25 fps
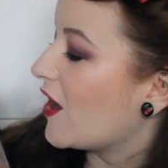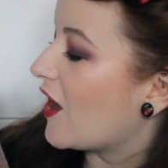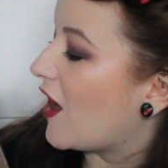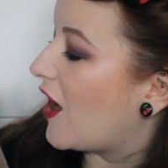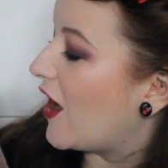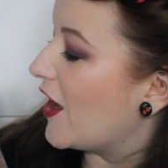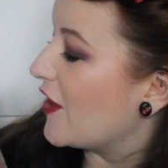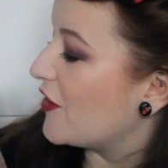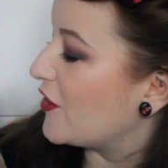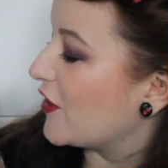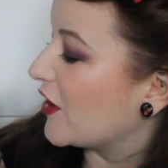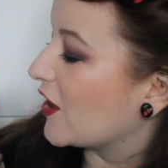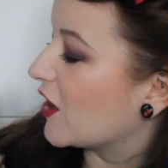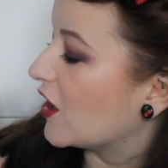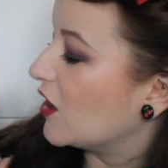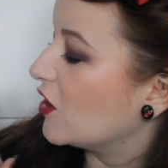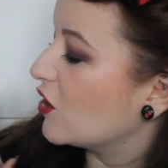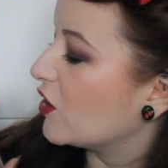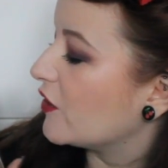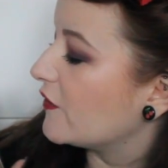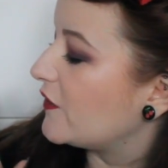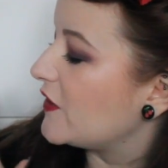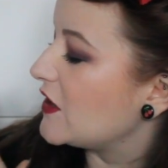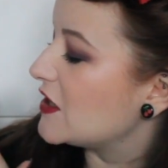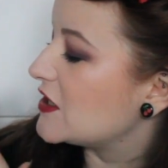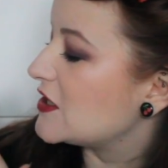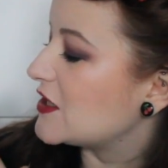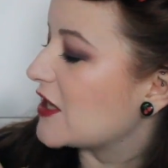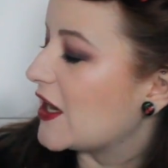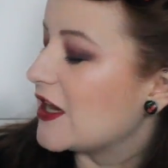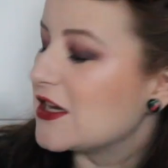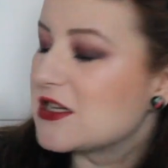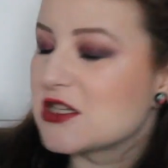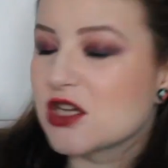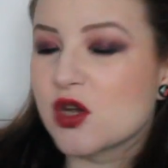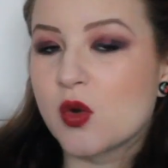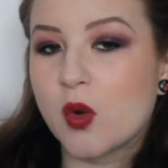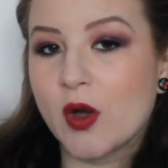I think a lot of these
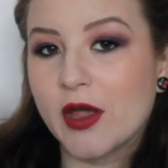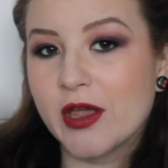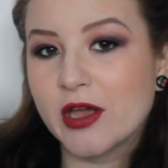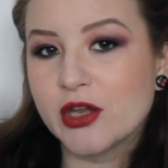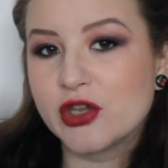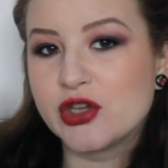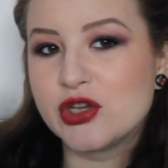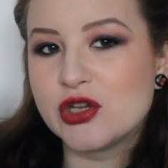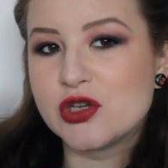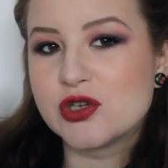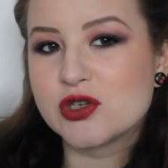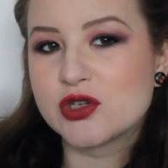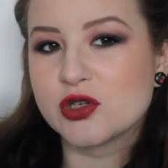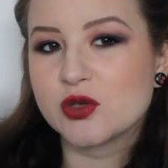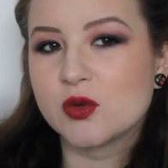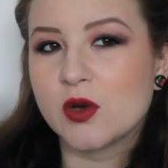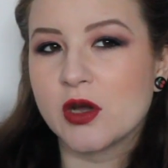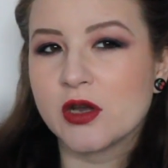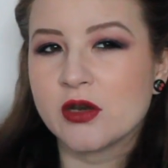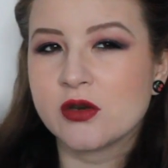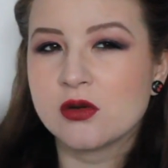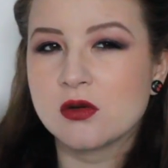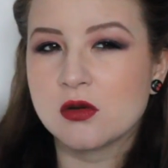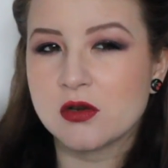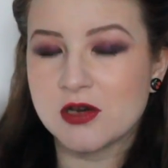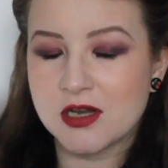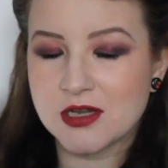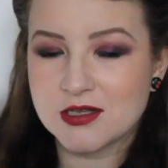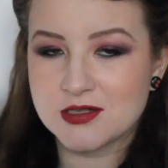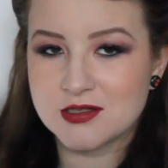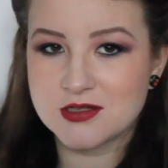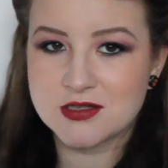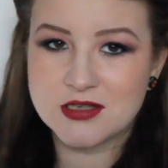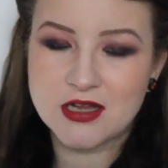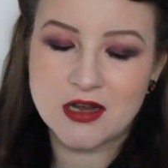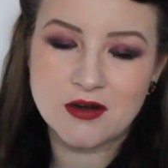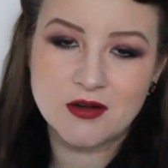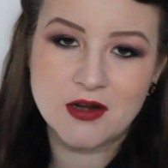shades are quite unusual and not
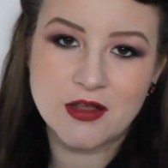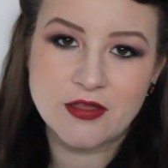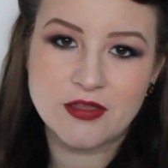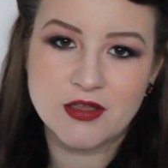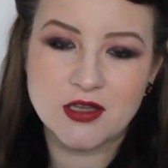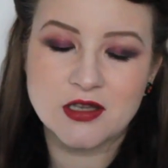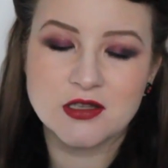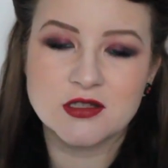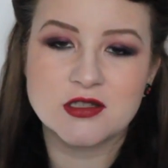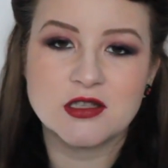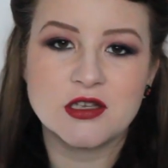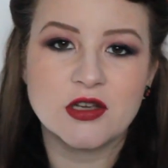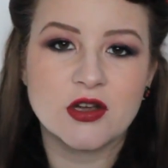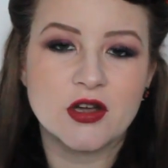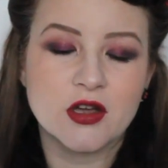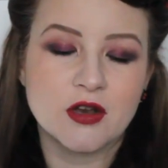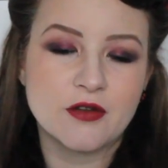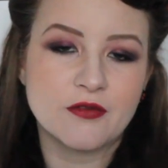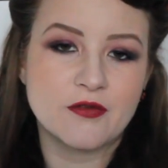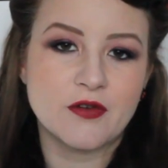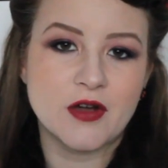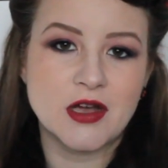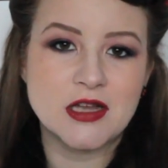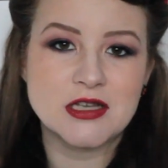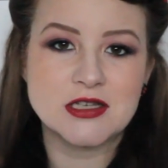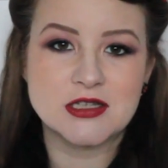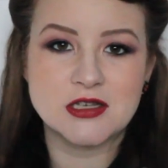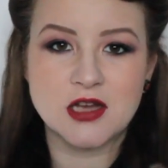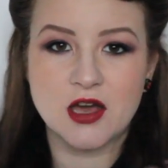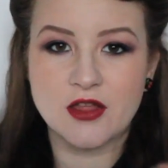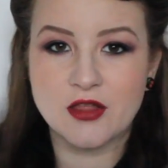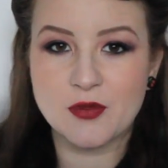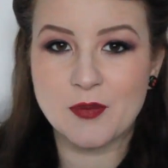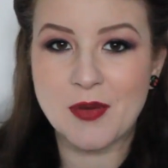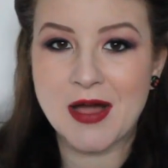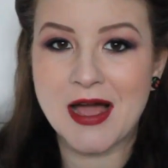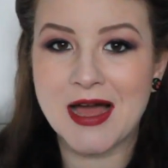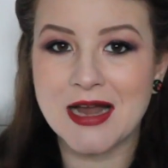necessarily things that you're going to find in
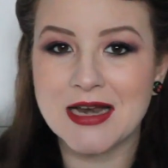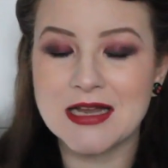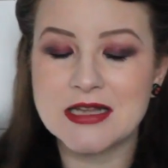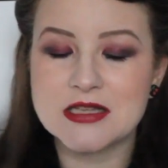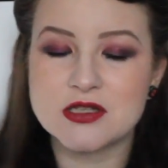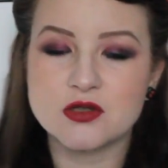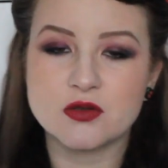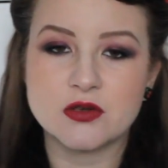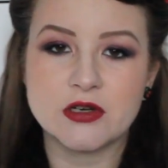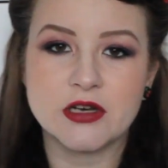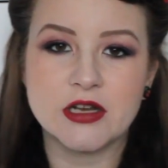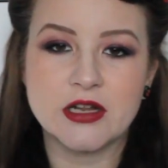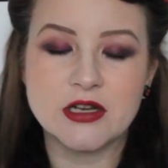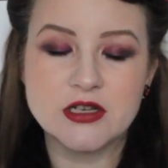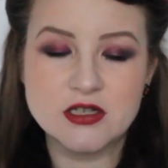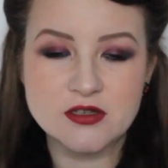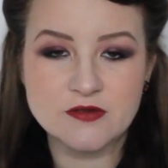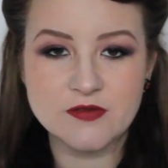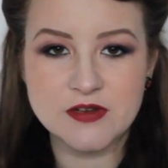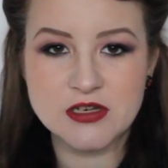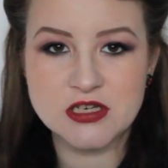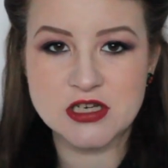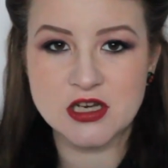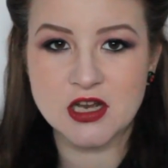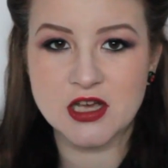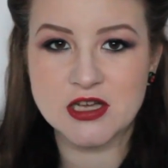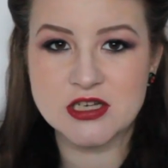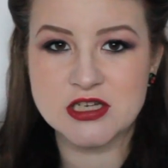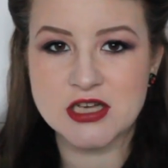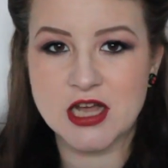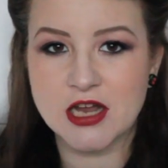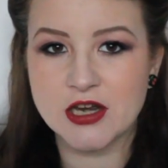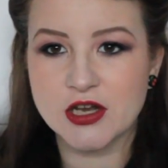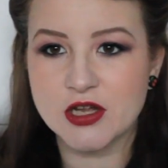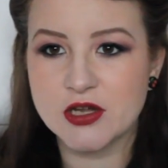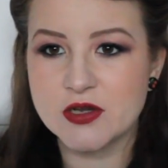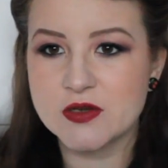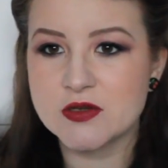other palettes or in individual
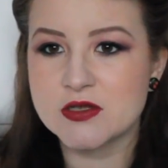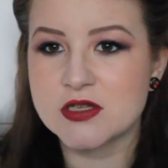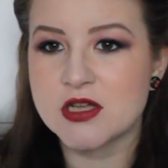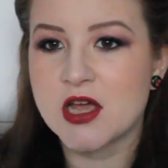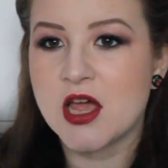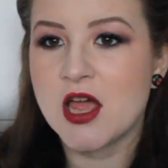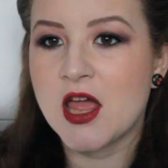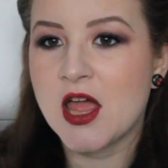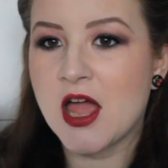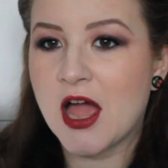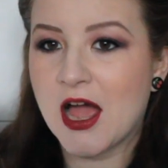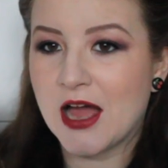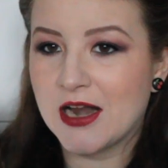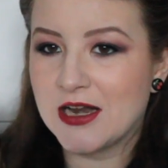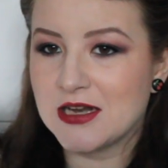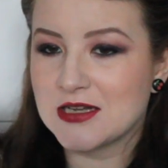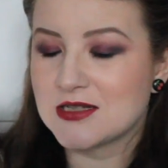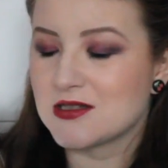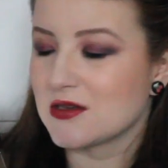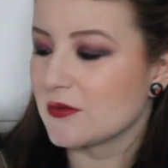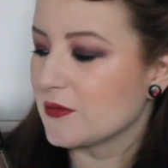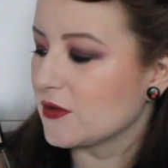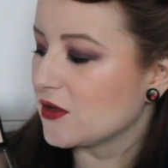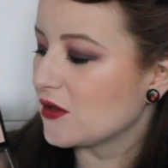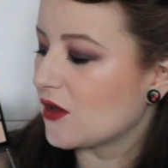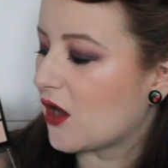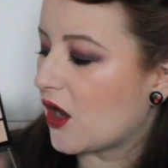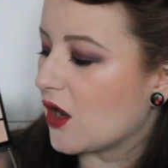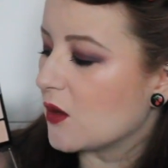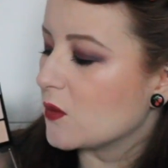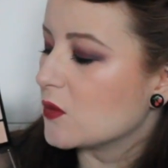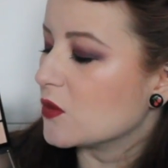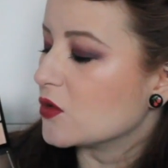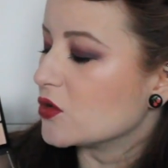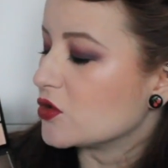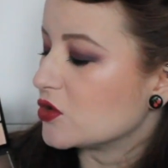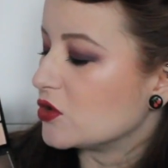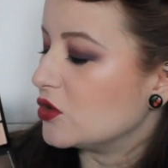eyeshadows, and it's something that I
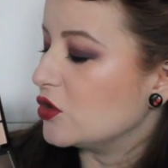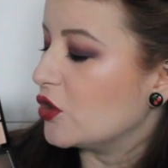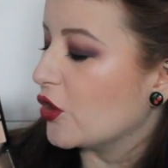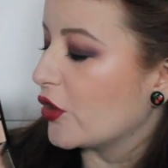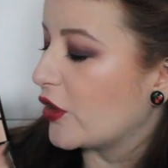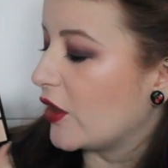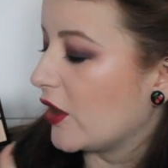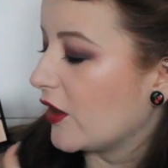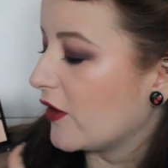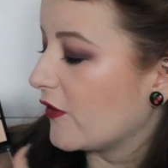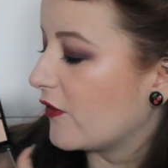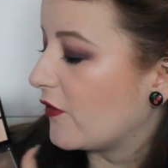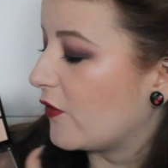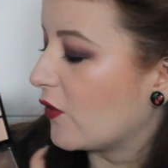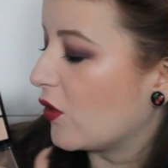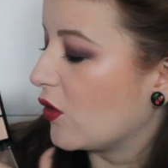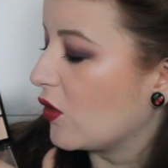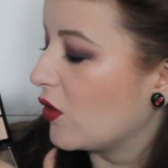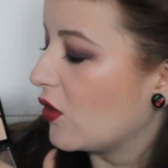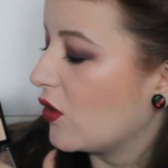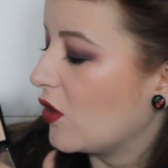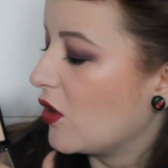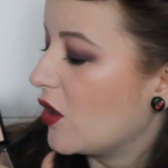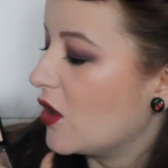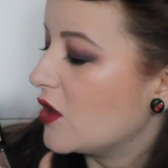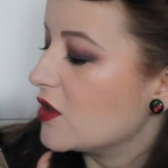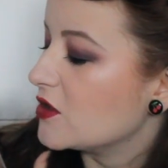was looking for.